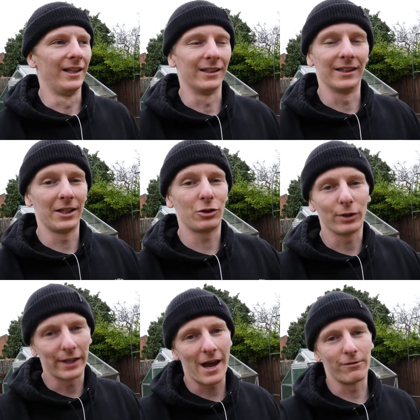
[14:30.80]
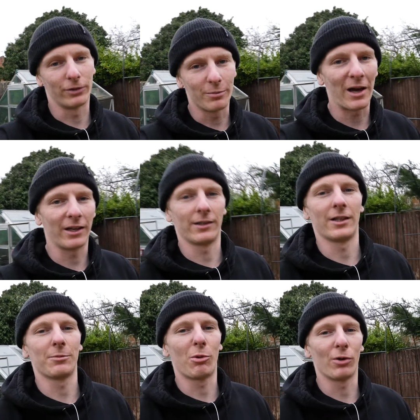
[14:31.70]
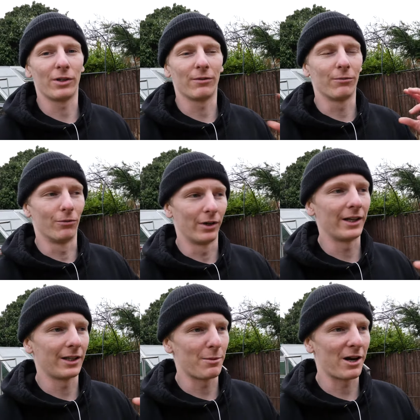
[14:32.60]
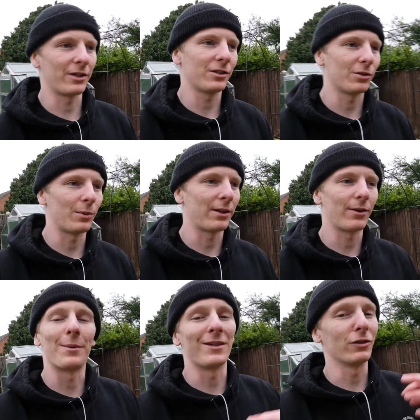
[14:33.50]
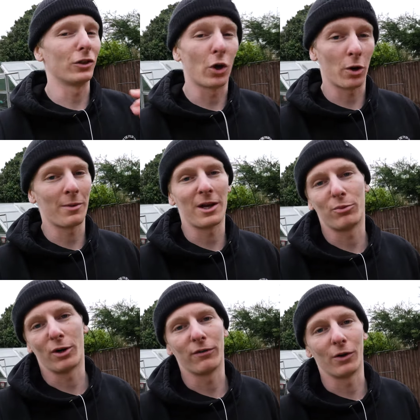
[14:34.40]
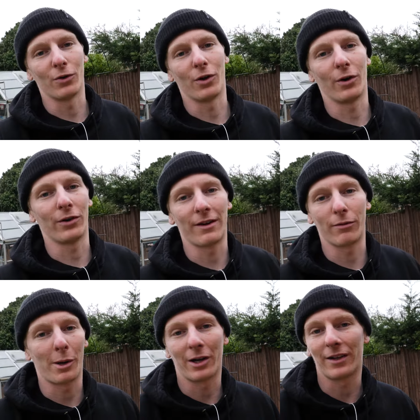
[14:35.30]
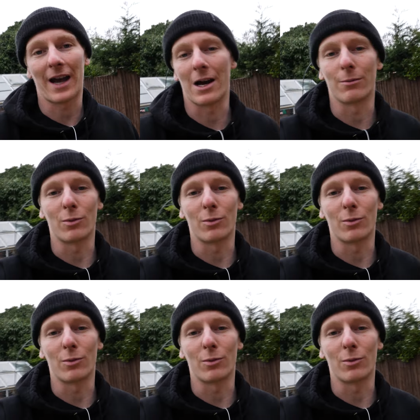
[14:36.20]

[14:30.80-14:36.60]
literally every penny at this point really matters to whether I'm even gonna make profit or not, never mind how